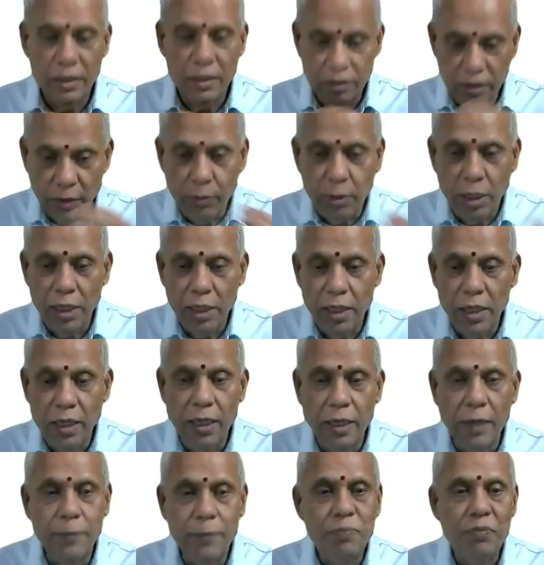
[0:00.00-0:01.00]

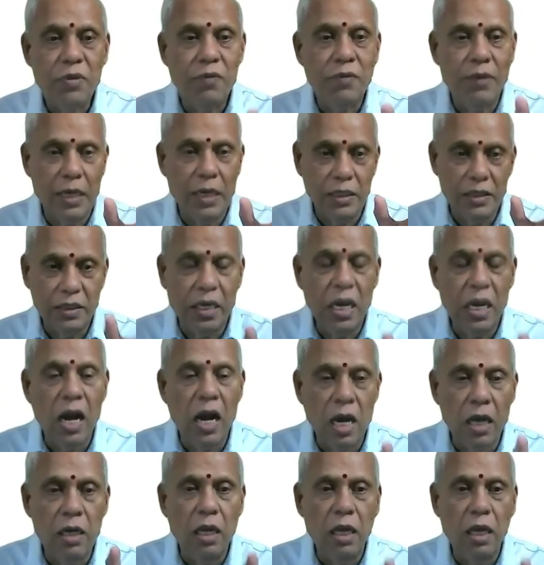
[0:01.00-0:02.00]
similarly, when I say
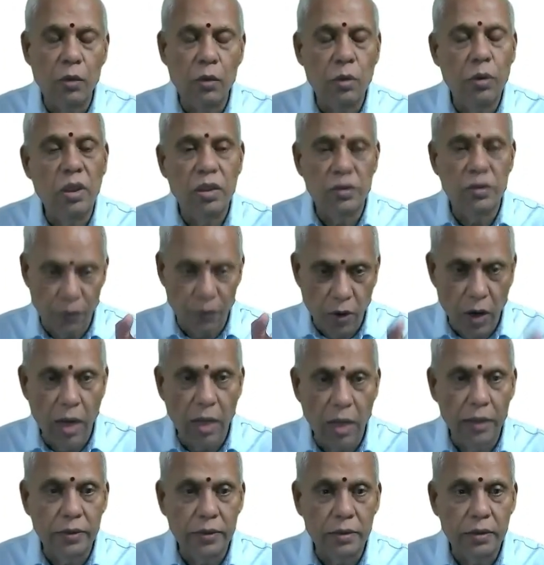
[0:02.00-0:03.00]
all are good is
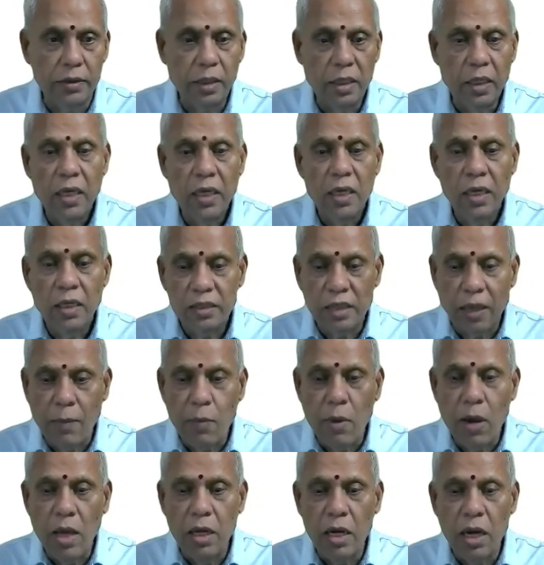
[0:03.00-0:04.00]
false,
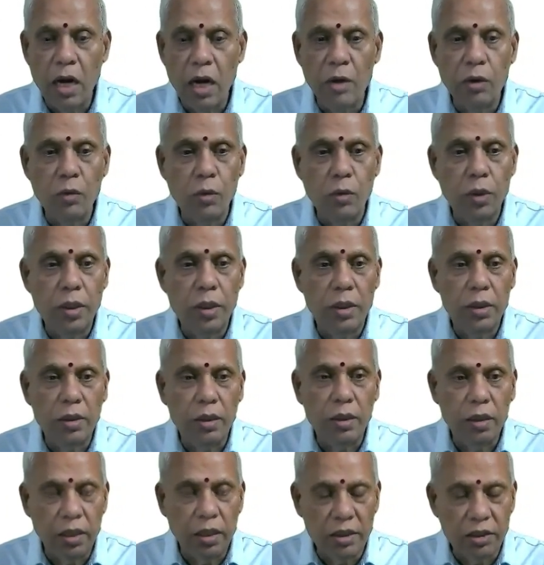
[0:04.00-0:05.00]
some are not good
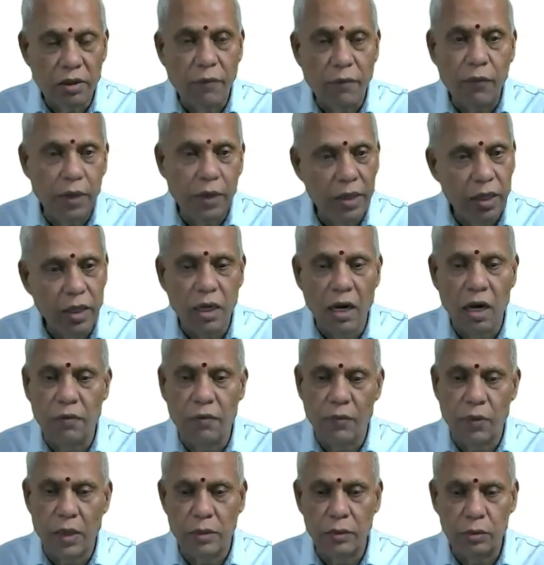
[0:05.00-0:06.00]
is definitely
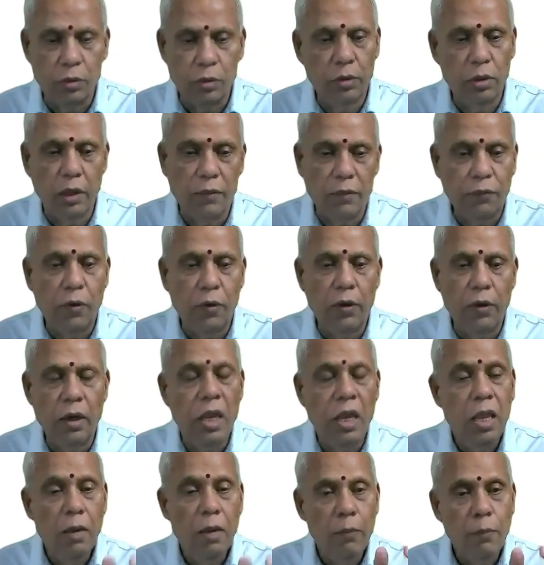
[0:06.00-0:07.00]
not false. So therefore,
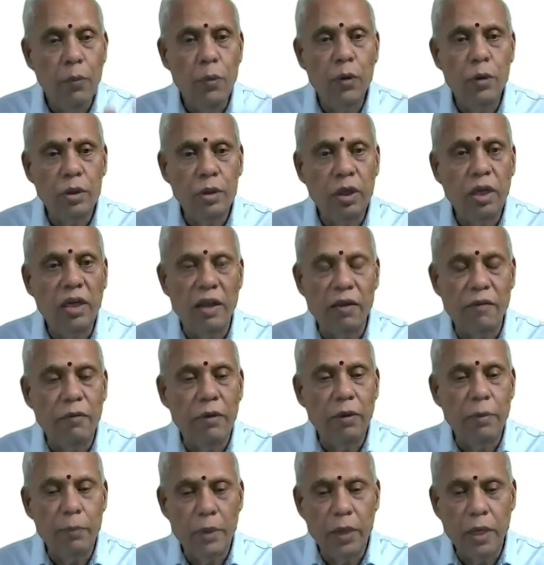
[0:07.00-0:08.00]
both can
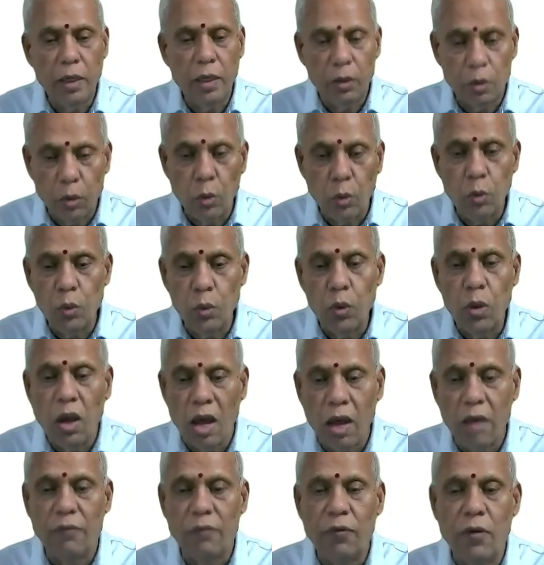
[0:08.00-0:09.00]
never be true
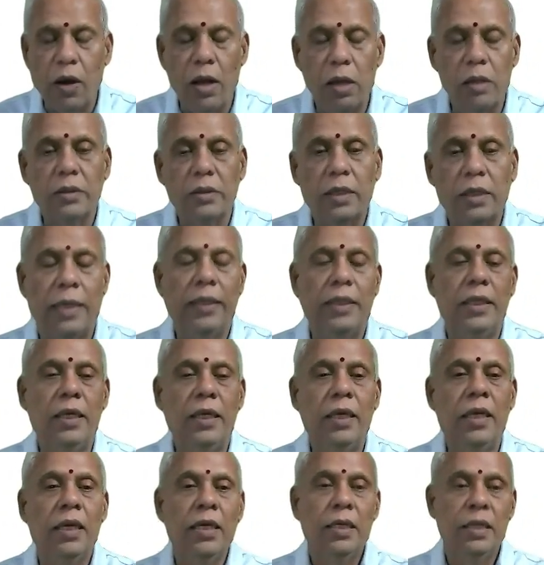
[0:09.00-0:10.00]
or false at
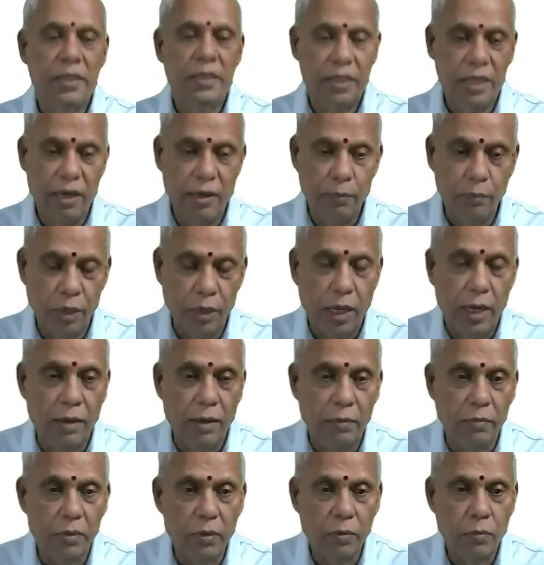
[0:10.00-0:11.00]
the same
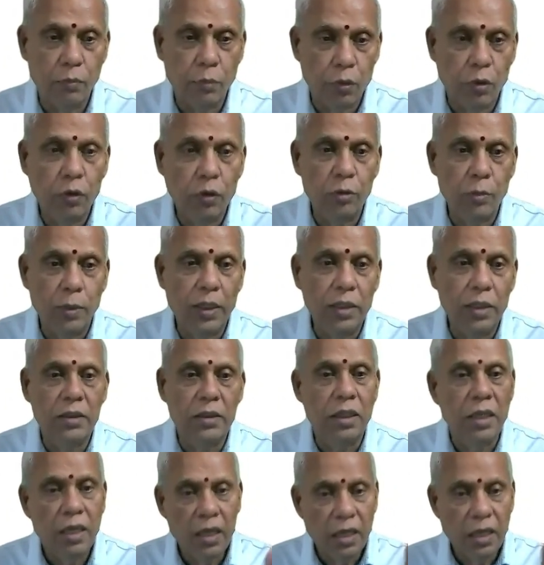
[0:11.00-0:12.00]
time. Both
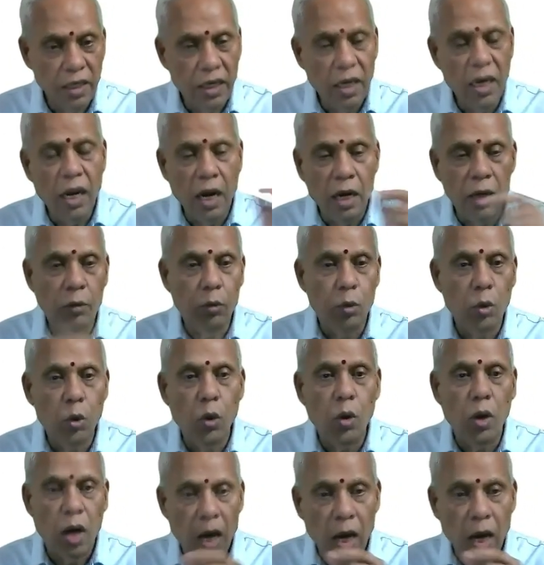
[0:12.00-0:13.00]
means A and O